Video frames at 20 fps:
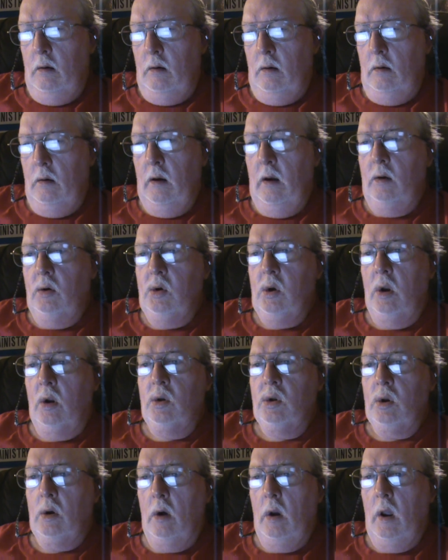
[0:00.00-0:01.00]
They
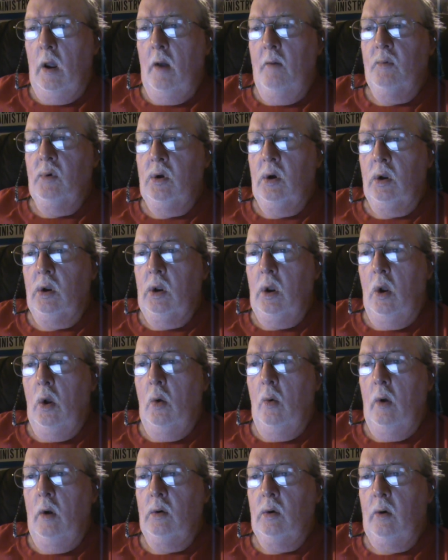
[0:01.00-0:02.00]
just love to
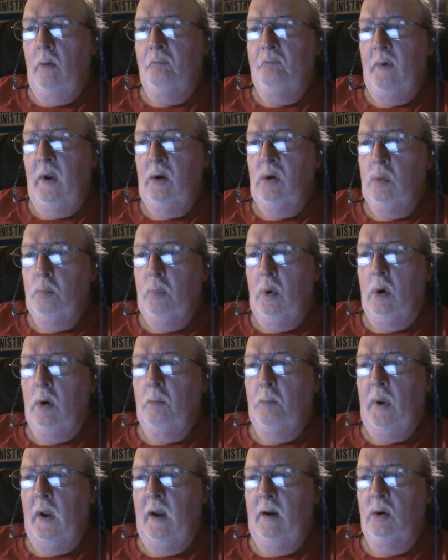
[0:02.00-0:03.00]
go onto Facebook
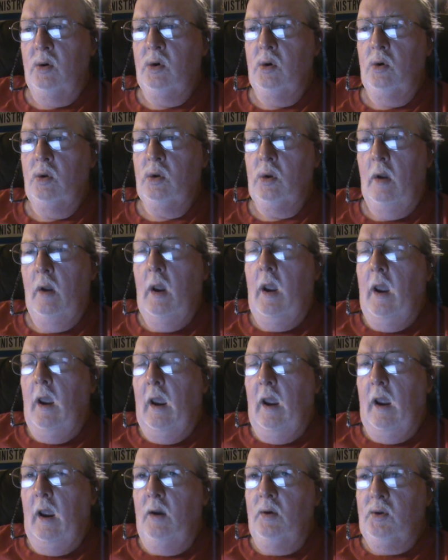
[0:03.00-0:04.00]
pages
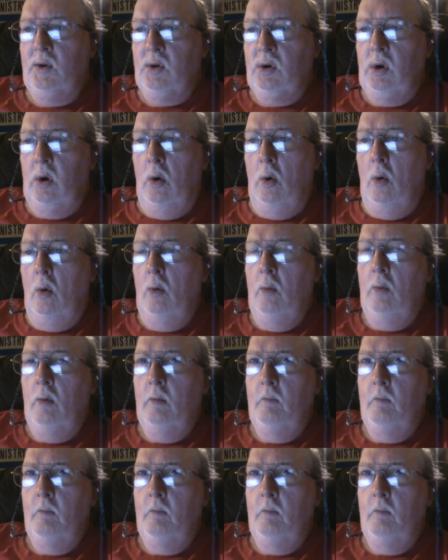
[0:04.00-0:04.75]
and steal